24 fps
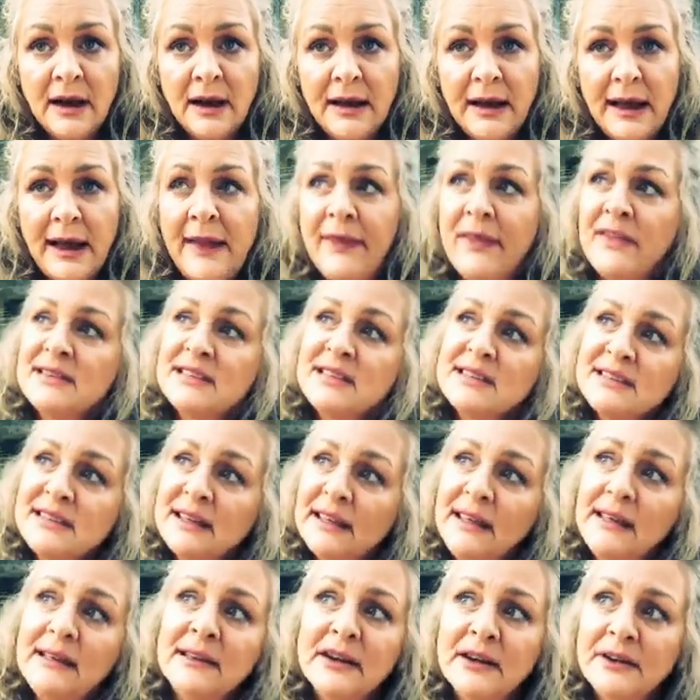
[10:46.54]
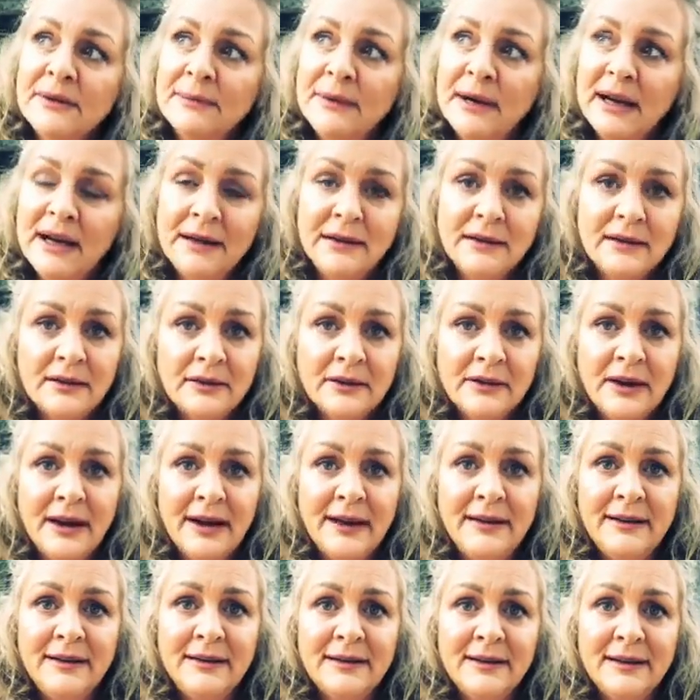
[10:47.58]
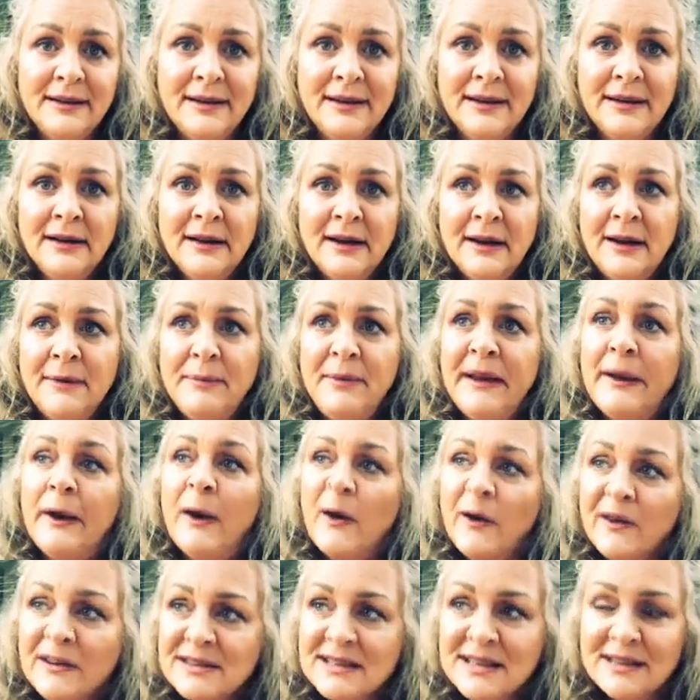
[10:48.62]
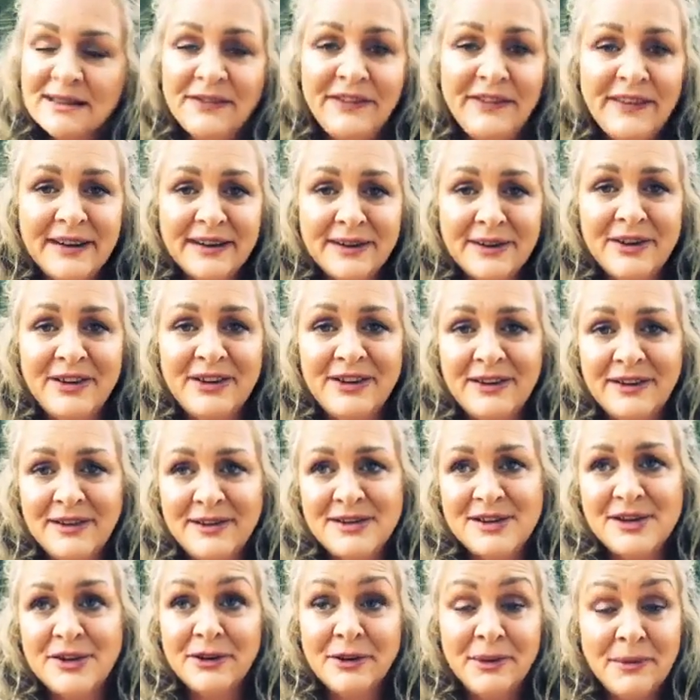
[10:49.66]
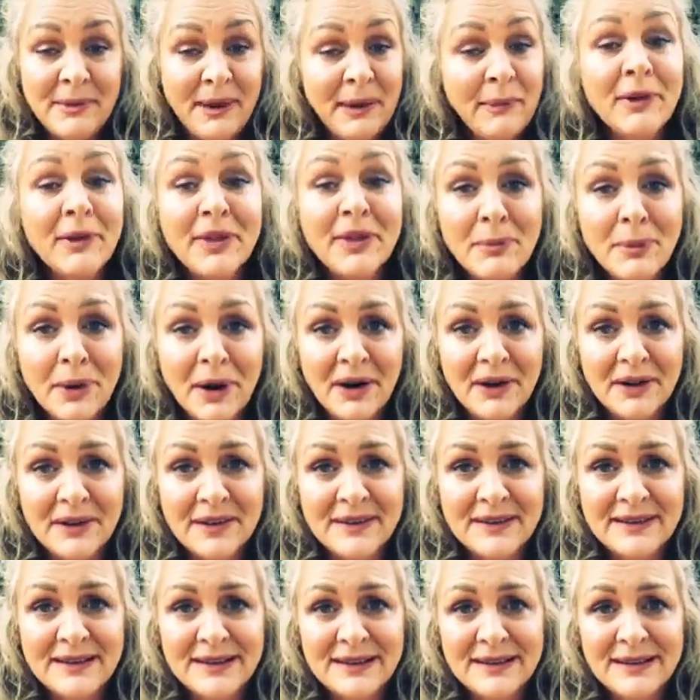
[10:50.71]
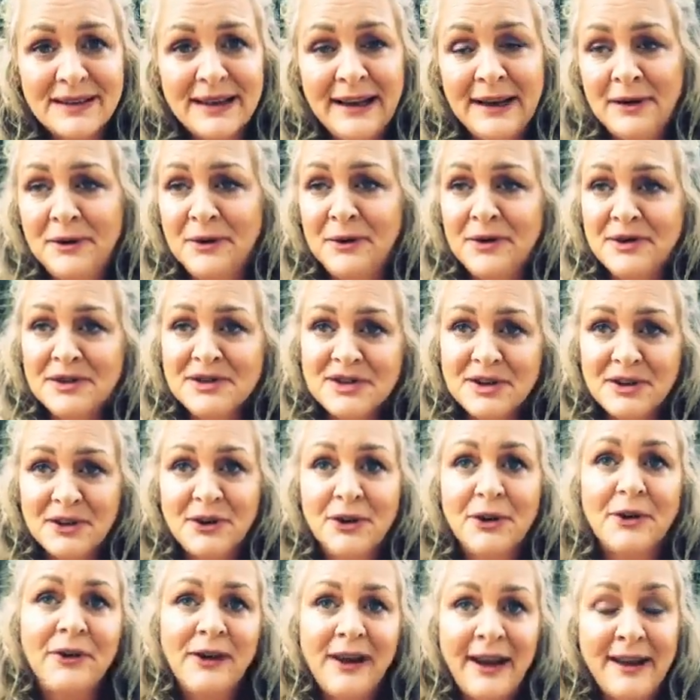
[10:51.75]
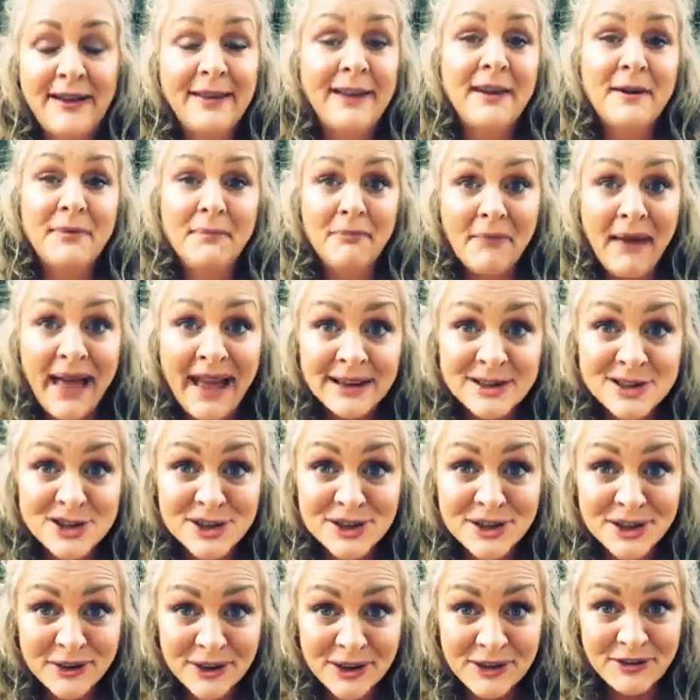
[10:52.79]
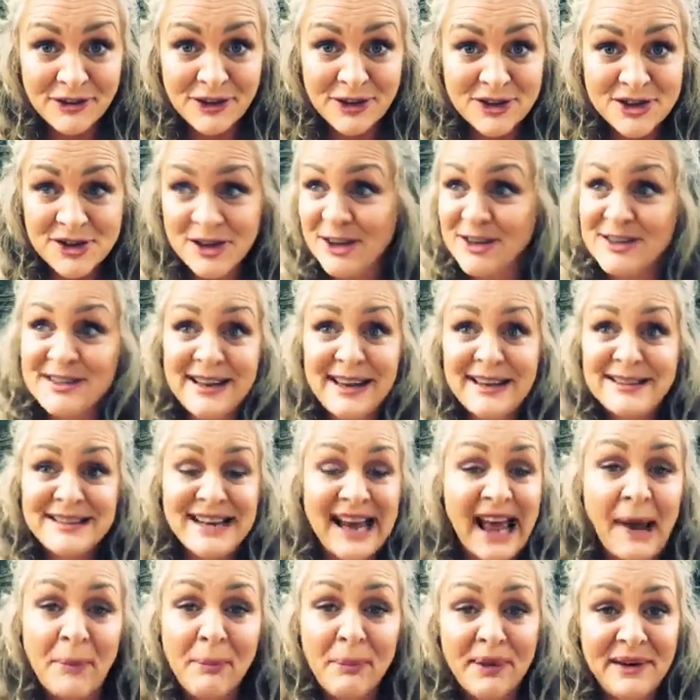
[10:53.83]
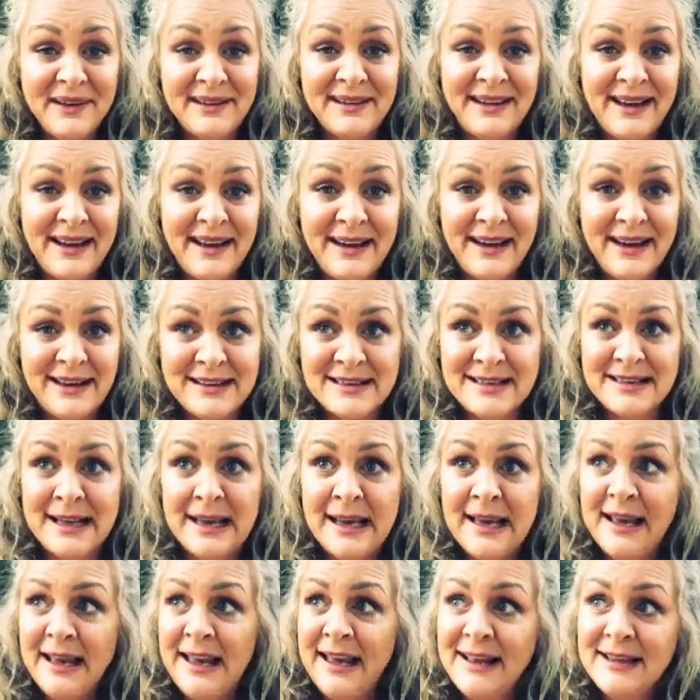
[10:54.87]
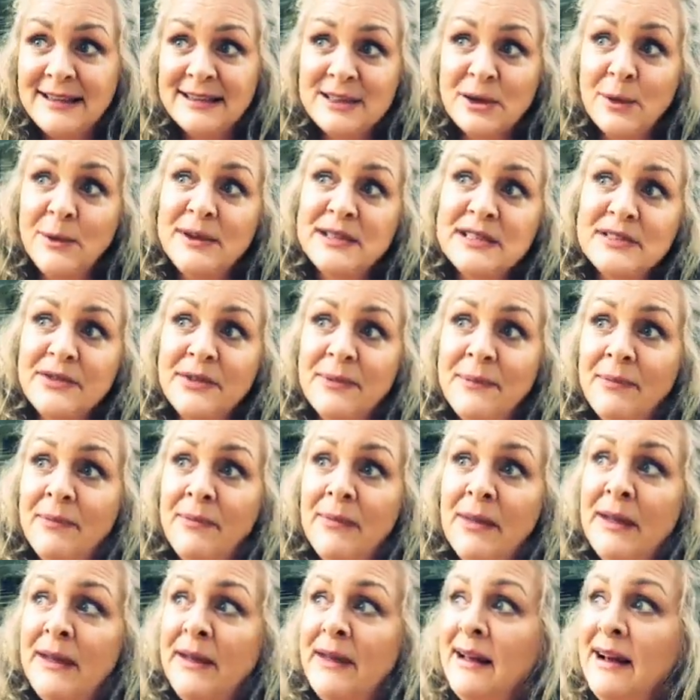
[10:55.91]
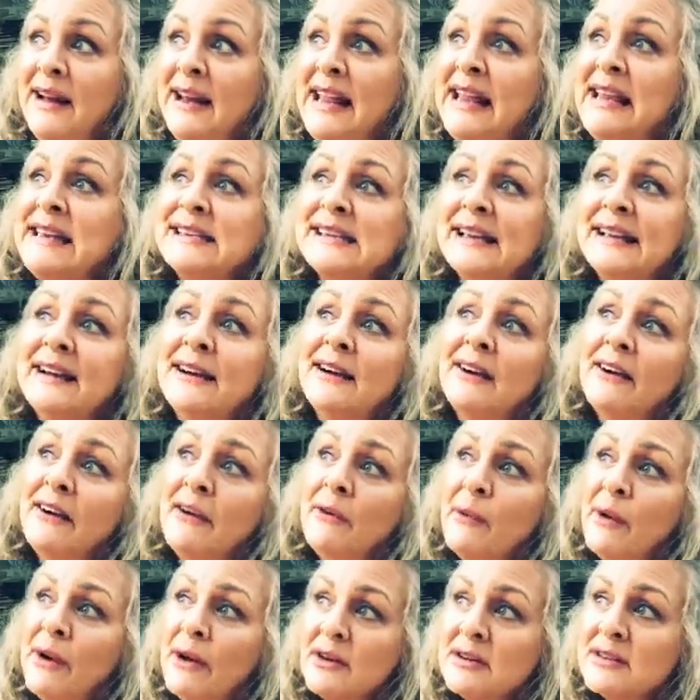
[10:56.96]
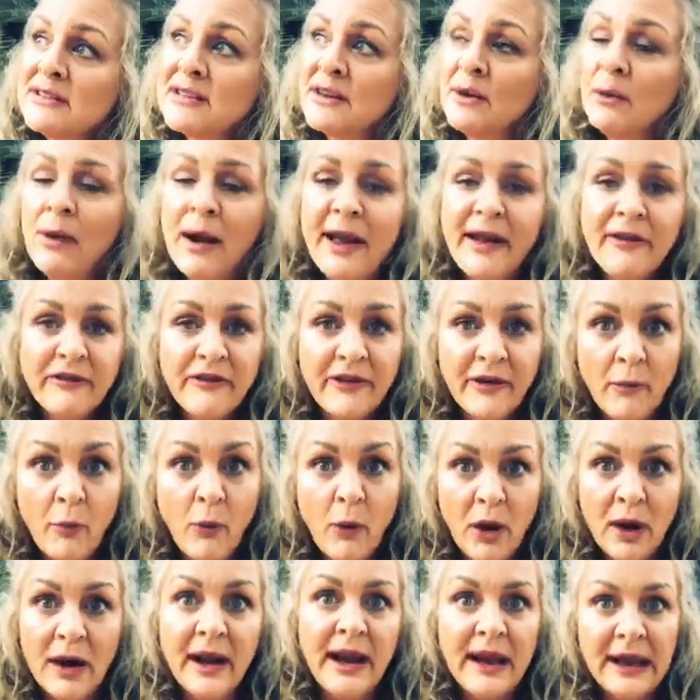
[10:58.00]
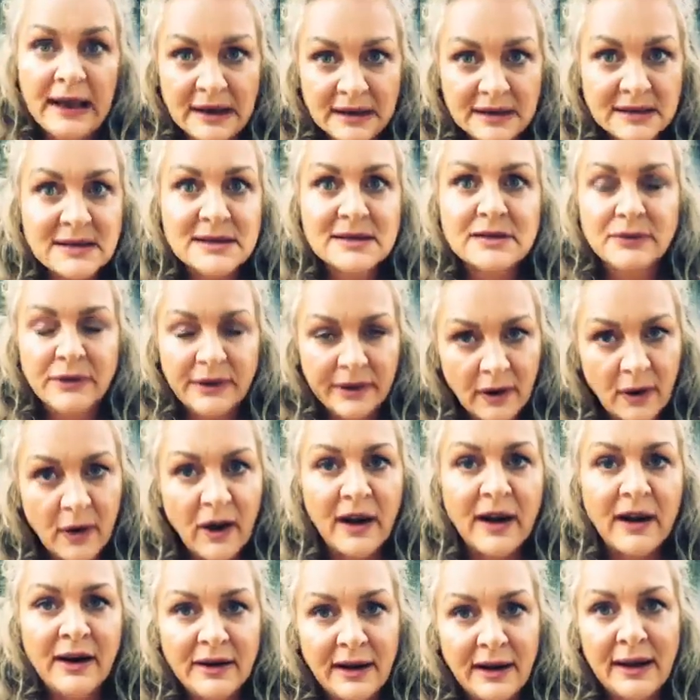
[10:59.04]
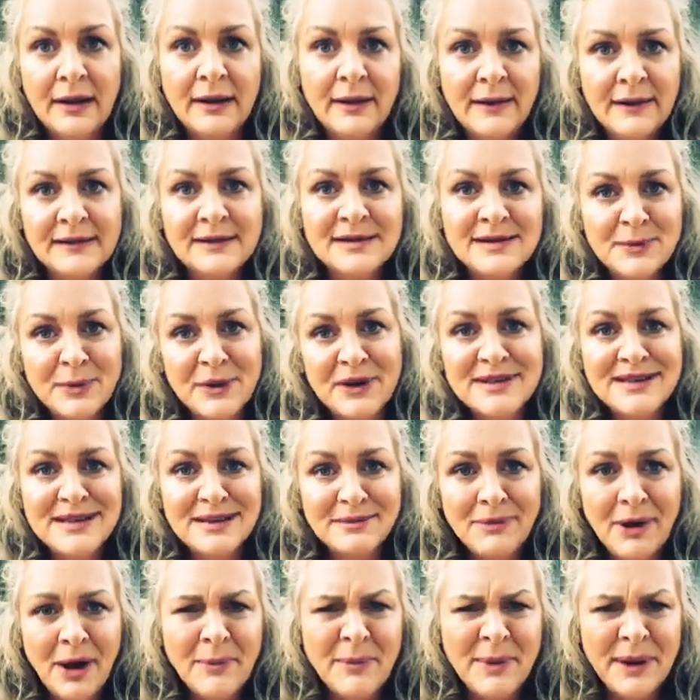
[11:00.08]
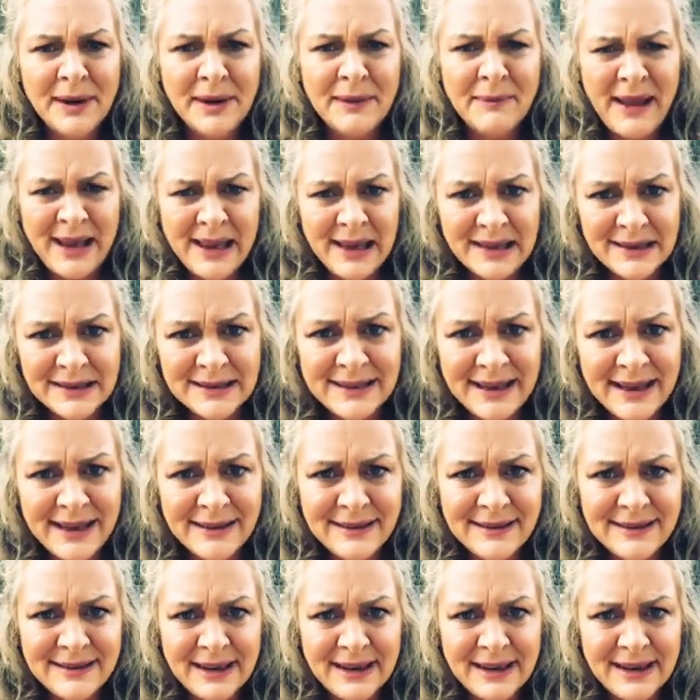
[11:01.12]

And this is the ego mind, right? Because it functions to remember the past in order to create the imaginary future, because it hasn't happened yet. It's always from leading our awareness away from what is required in this present moment. Making sense?